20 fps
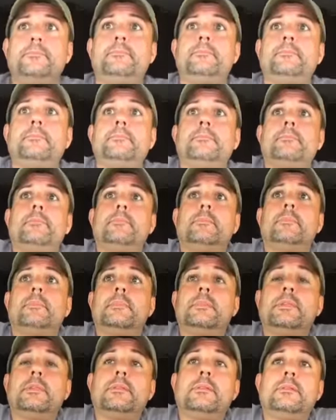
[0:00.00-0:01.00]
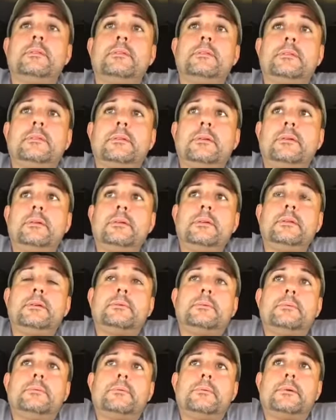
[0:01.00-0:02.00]
you
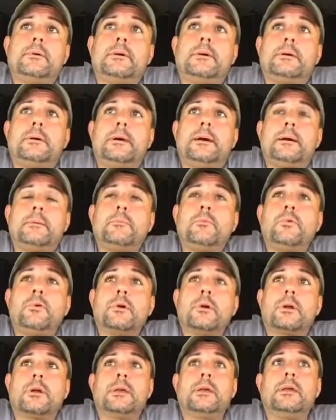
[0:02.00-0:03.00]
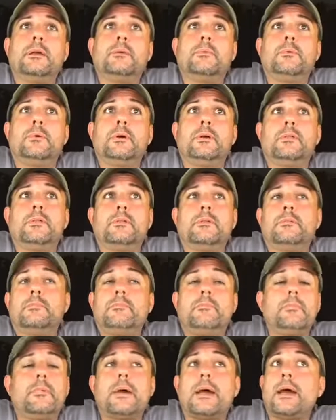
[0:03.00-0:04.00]
know, I'm working with
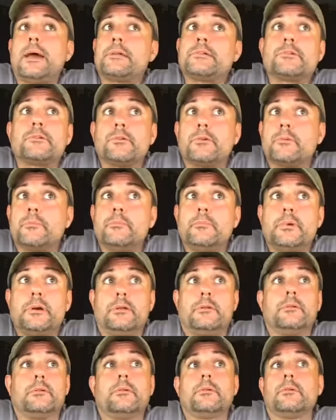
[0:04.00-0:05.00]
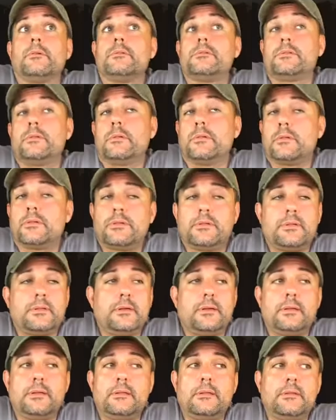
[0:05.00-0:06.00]
master metallurgists
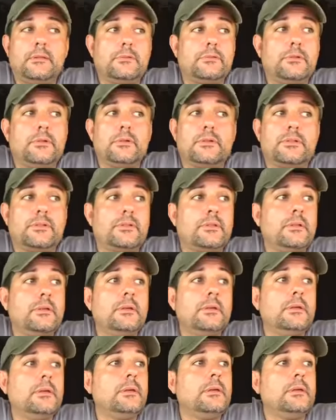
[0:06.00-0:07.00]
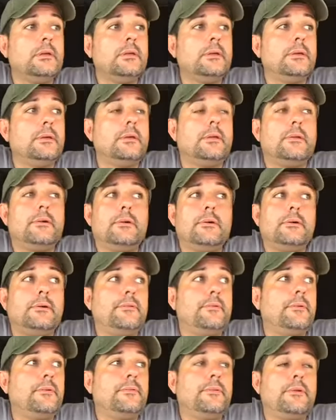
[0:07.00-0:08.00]
that just, you know,
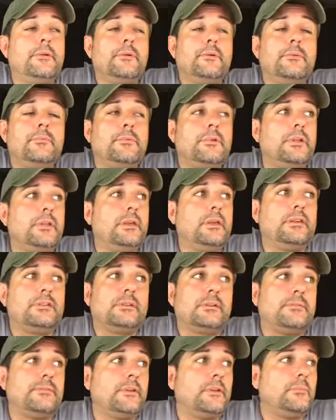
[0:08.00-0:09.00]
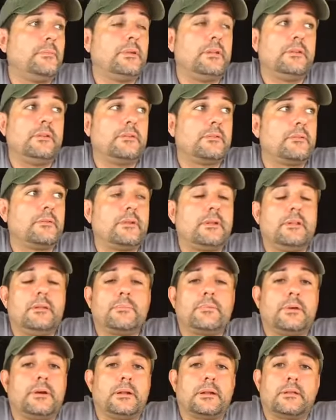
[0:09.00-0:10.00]
if you own one of the HFA minis or any of the
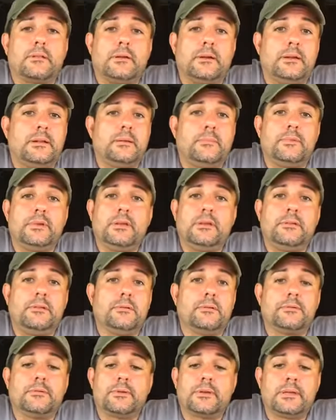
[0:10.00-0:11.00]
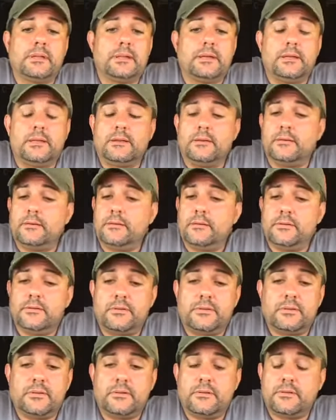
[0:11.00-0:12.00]
product line, I mean, you're looking at
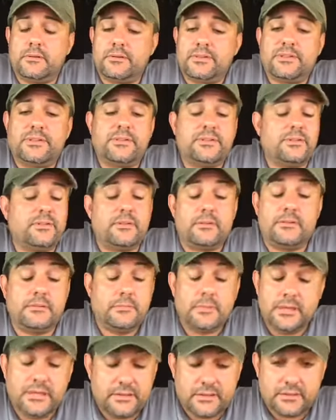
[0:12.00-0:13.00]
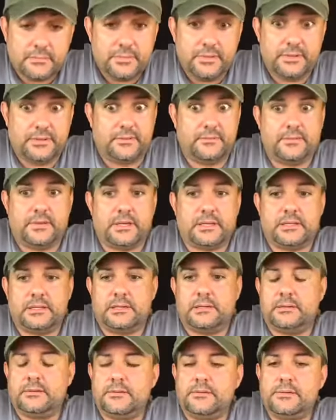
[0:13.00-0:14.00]
an amazing piece of
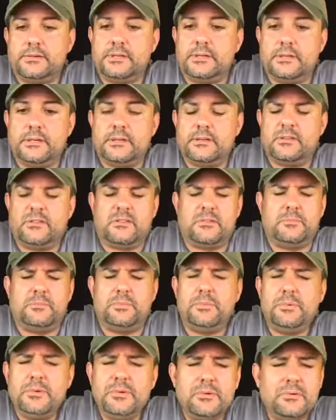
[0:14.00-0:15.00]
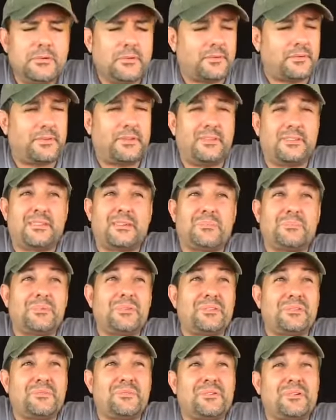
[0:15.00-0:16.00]
technology, and it's just beautifully, it's like a
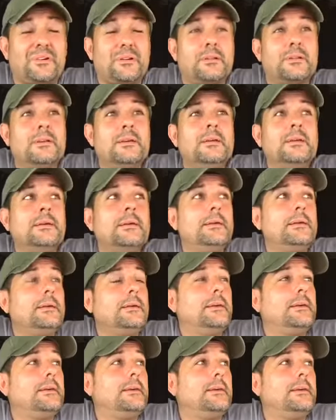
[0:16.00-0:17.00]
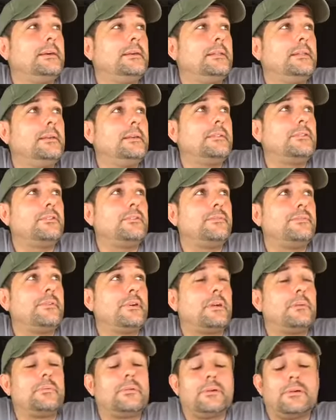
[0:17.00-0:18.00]
piece of art, and it just
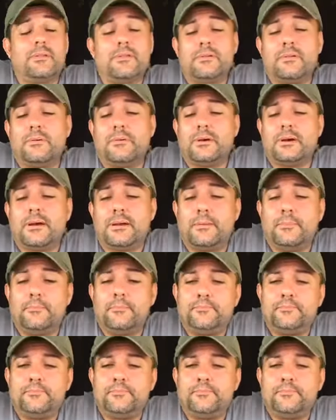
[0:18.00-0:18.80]
vibrates so high.